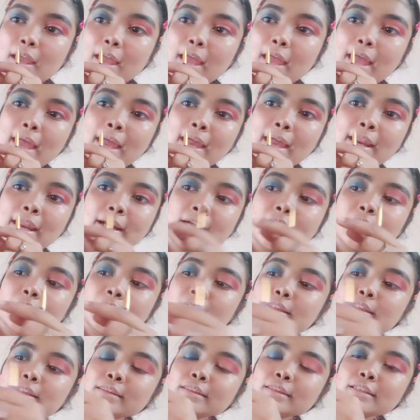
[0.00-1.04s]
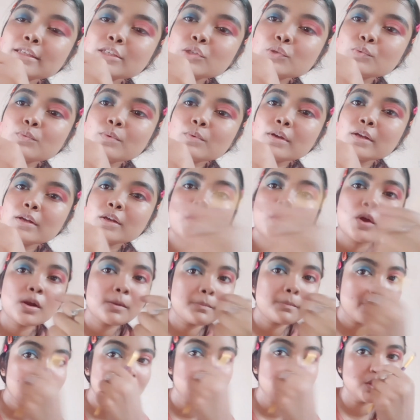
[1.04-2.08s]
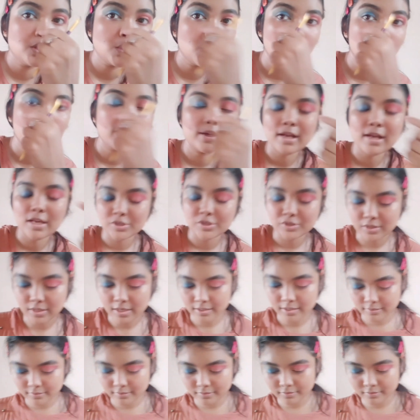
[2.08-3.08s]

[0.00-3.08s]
and this one on my lower lash line.